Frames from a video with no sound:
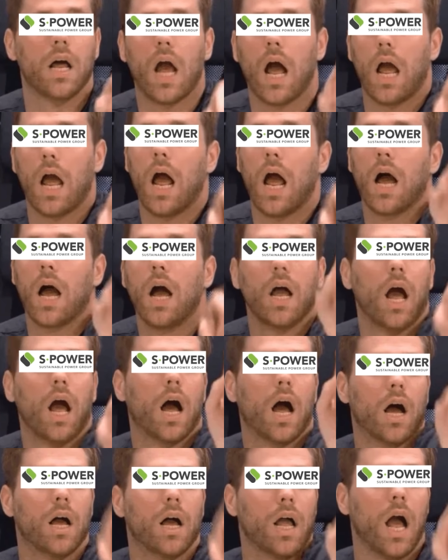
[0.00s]
a company
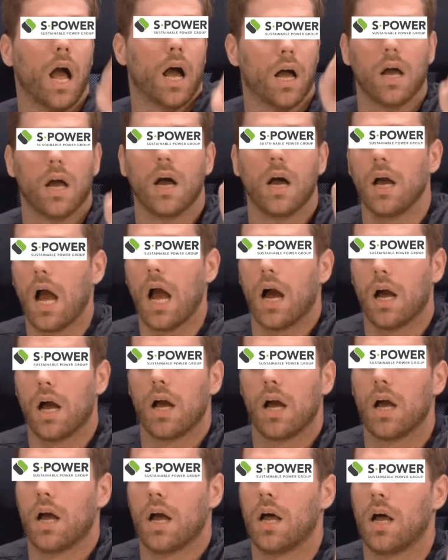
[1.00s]
called Sustainable
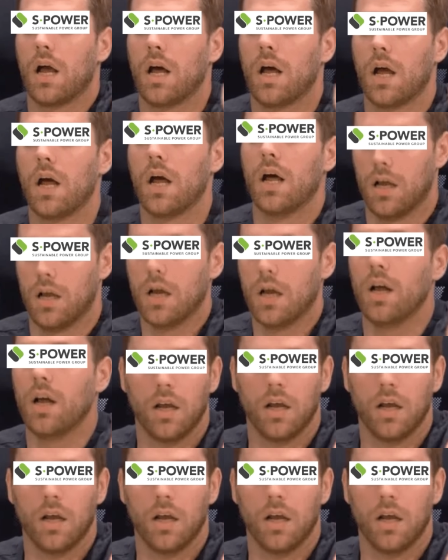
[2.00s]
Power Group like what they